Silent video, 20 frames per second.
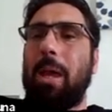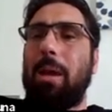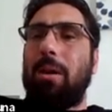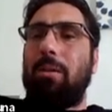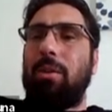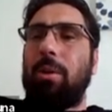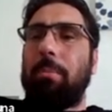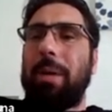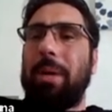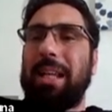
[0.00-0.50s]

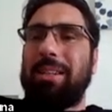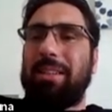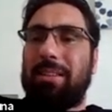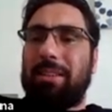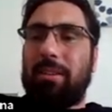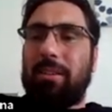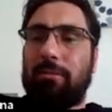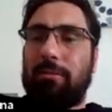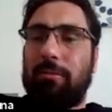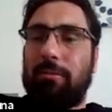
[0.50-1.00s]

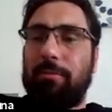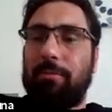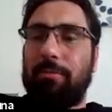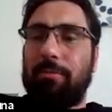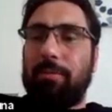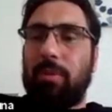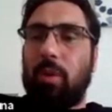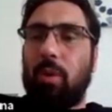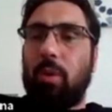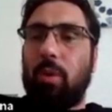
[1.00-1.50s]
repetitive.
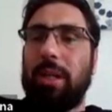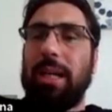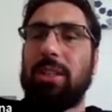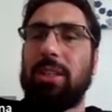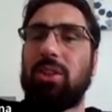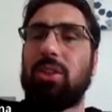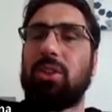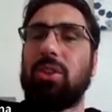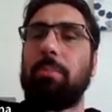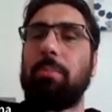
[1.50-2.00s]
Okay,
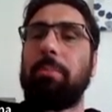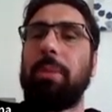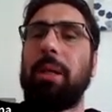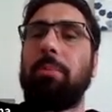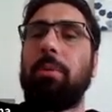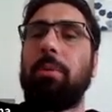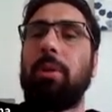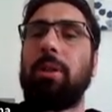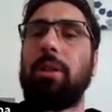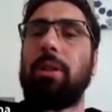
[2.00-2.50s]
so some
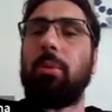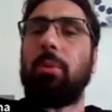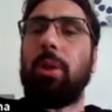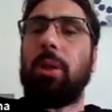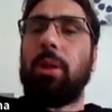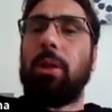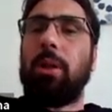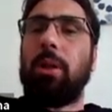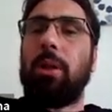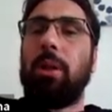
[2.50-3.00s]
people, they
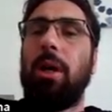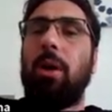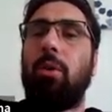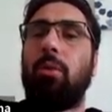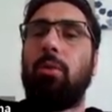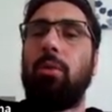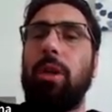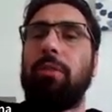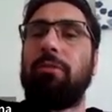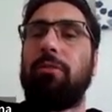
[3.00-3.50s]
will
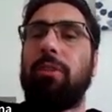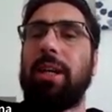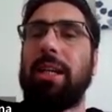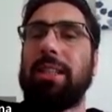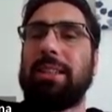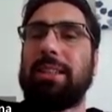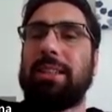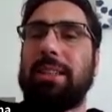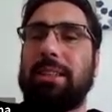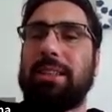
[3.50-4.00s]

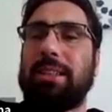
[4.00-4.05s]
rephrase